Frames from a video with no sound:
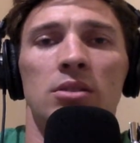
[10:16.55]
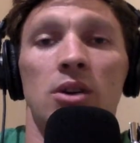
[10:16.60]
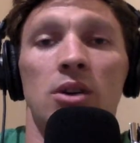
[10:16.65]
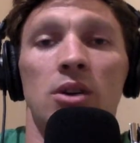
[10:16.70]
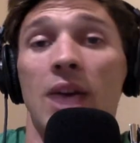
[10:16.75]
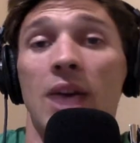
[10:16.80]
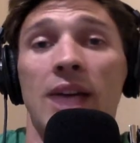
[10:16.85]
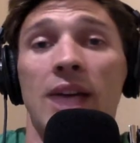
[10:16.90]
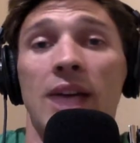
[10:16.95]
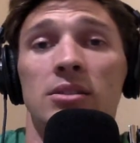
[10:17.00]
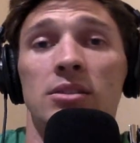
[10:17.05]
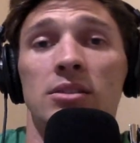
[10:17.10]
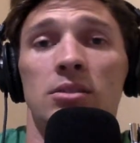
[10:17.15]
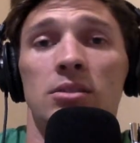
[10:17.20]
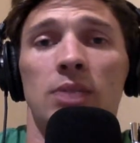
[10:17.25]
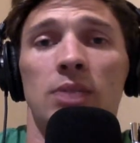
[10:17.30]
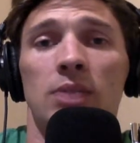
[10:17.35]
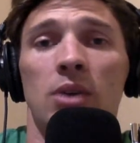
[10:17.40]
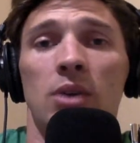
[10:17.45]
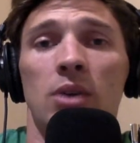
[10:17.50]
or ask the
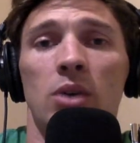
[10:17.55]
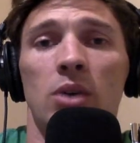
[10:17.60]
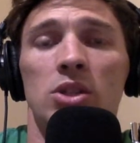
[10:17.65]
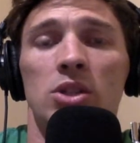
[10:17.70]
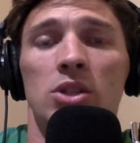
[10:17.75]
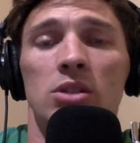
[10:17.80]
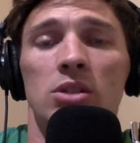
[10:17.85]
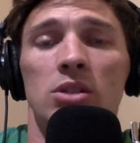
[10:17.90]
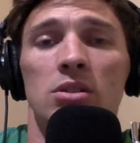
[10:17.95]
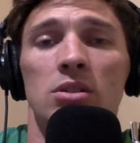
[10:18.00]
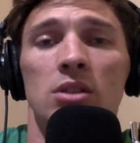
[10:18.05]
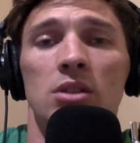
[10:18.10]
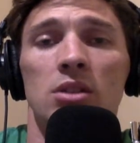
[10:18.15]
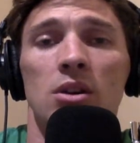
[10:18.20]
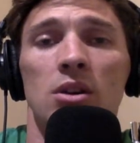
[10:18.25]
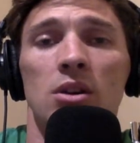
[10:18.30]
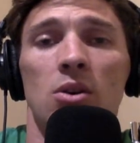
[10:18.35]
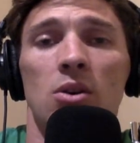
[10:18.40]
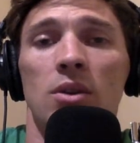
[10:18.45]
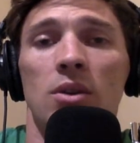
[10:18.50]
right questions,
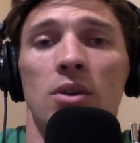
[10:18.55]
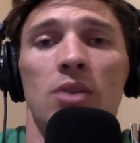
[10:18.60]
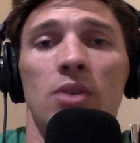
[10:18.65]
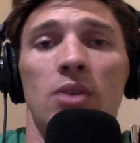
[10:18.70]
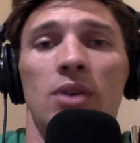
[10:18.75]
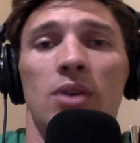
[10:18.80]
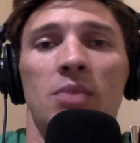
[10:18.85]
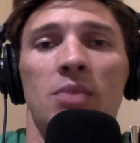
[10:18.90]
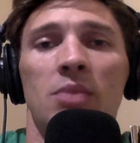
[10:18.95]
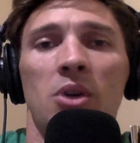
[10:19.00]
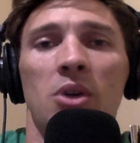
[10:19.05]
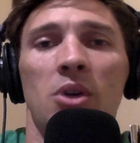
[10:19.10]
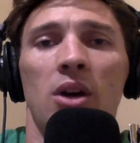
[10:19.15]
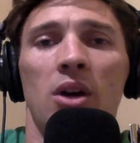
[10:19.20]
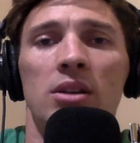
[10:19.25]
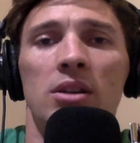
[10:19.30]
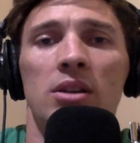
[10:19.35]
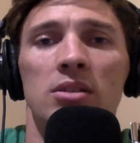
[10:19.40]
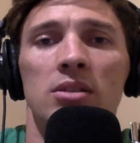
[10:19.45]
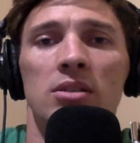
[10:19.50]
or they don't know how to be
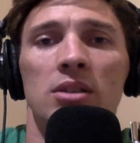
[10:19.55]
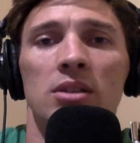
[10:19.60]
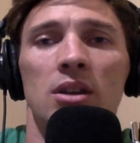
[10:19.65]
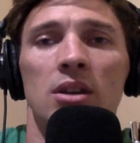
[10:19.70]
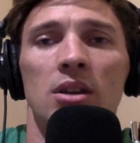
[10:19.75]
honest.